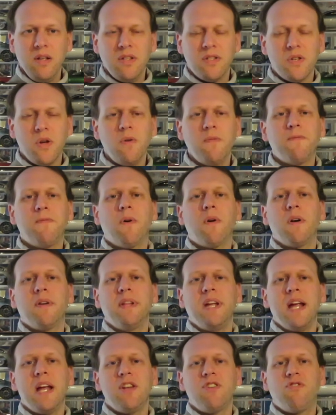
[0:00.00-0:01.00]
So far,
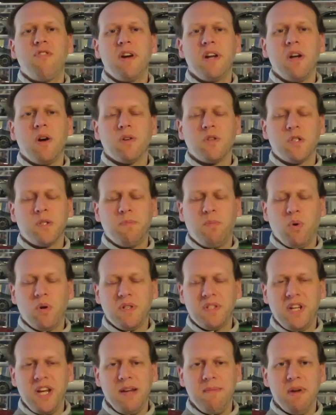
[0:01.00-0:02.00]
the Andretti
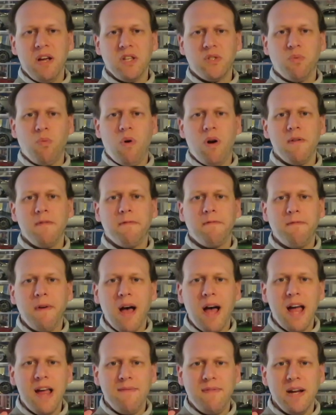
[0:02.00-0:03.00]
Autosport team has won
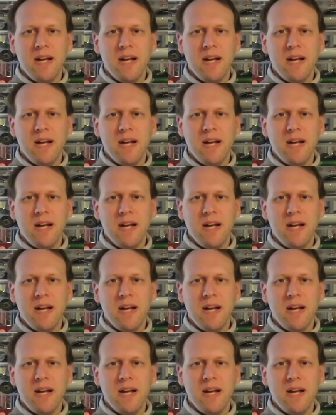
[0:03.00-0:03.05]
5